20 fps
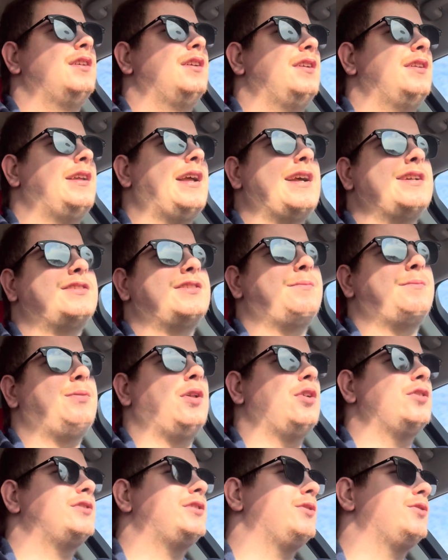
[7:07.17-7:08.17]
Nancy
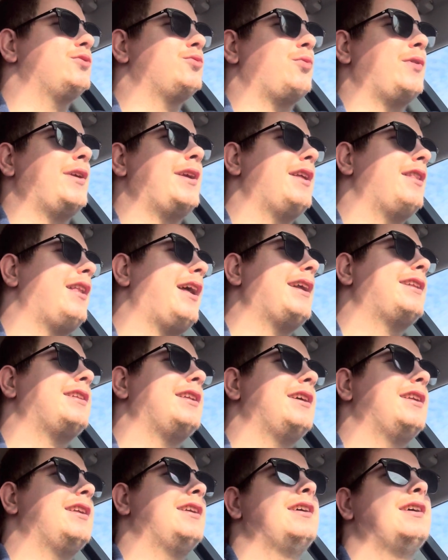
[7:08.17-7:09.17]
Pelosi was
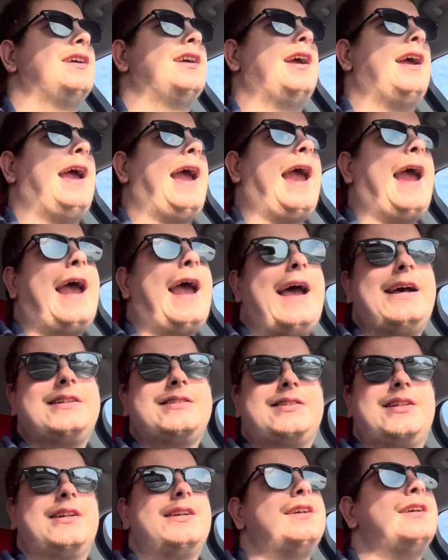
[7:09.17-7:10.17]
reelected
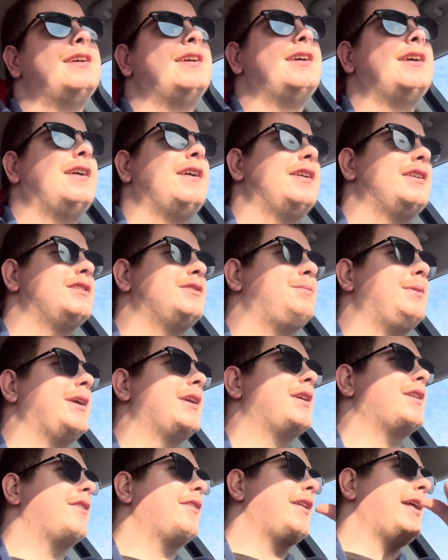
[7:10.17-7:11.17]
as
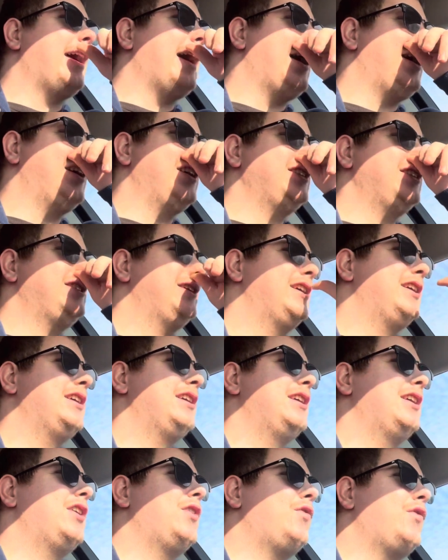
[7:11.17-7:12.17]
Speaker of the House,
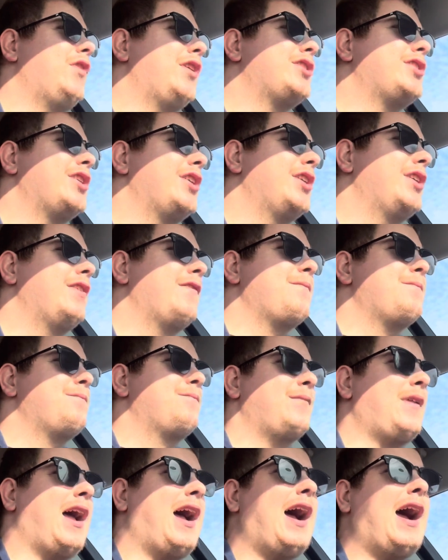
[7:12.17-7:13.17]
which
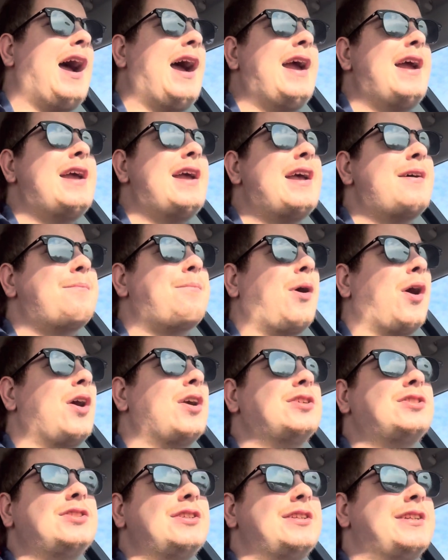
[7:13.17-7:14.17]
I
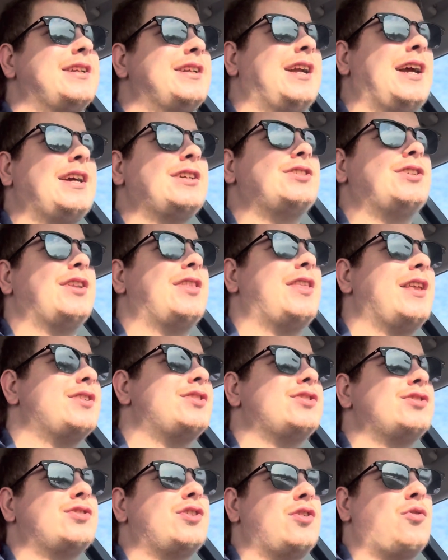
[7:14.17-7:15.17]
personally didn't actually think
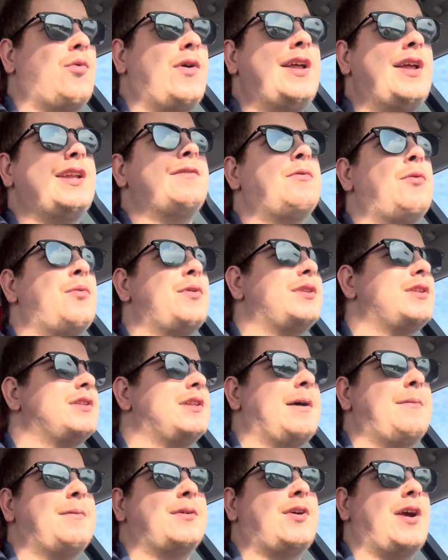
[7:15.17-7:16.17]
she was going to win, even with the
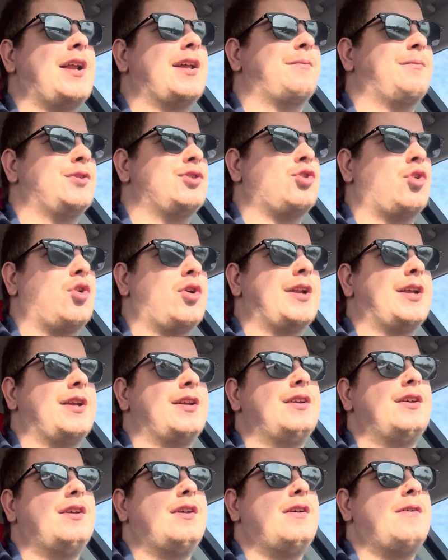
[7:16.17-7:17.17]
Democratic majority.
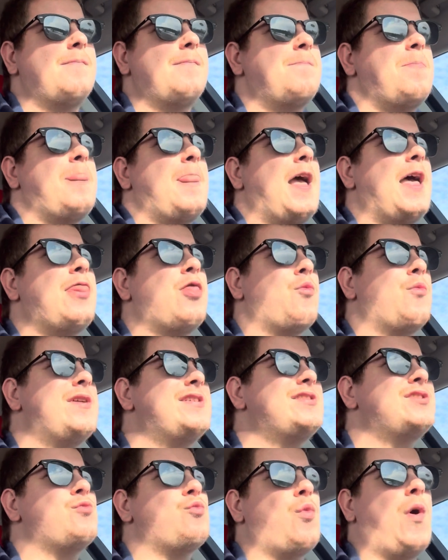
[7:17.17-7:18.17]
And the
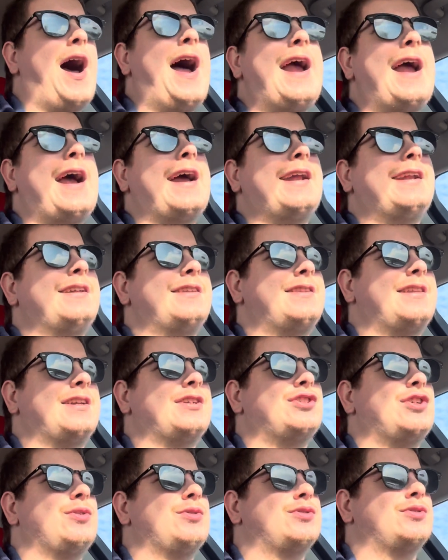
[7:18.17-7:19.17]
reason why I didn't think
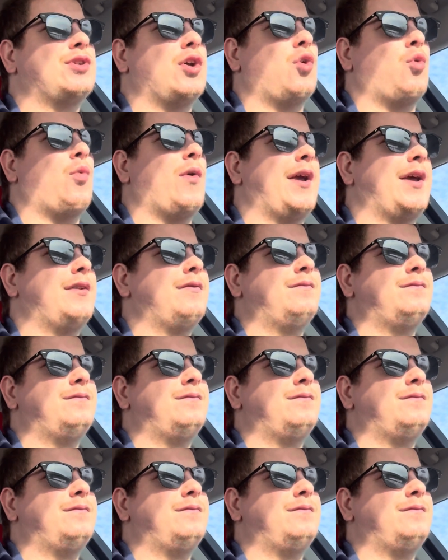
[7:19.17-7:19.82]
she was going to win